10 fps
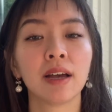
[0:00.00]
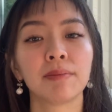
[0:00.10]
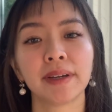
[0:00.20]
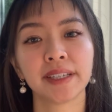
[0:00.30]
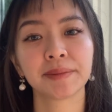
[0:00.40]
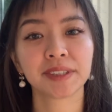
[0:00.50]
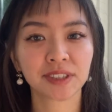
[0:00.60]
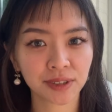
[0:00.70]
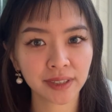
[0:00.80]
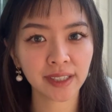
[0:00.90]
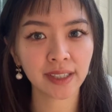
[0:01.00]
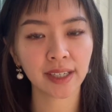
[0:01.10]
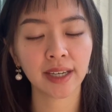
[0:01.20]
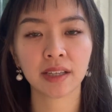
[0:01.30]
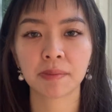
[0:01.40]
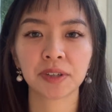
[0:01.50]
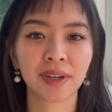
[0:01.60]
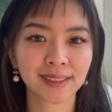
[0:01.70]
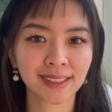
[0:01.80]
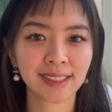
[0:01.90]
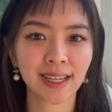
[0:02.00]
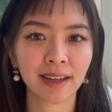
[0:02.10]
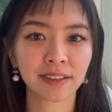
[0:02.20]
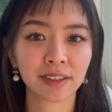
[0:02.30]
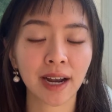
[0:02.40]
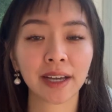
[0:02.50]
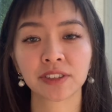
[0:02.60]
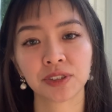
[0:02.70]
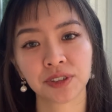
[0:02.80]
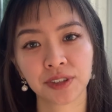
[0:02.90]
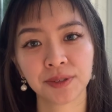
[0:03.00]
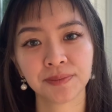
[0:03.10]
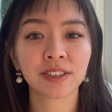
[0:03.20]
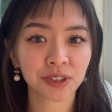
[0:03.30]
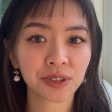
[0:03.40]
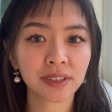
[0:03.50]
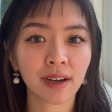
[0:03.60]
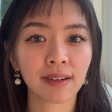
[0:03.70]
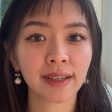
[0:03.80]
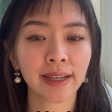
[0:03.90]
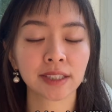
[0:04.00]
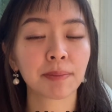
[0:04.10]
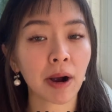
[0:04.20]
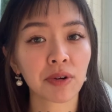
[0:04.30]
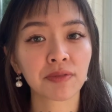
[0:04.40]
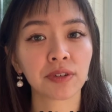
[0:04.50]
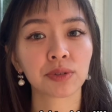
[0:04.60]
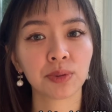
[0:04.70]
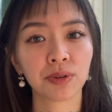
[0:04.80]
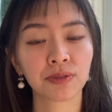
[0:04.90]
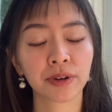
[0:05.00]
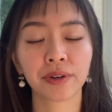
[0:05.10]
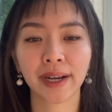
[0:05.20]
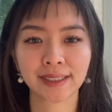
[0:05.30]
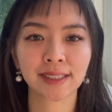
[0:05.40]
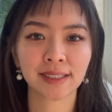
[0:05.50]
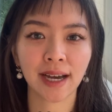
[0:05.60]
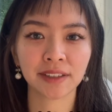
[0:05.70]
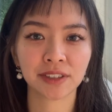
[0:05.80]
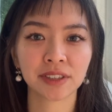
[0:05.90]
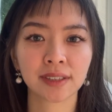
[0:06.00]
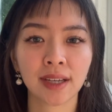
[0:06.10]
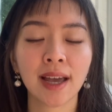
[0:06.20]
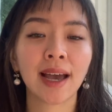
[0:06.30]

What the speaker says: My name is Soy, and I'm a UX designer at Google. Storytelling is a powerful tool for UX designers.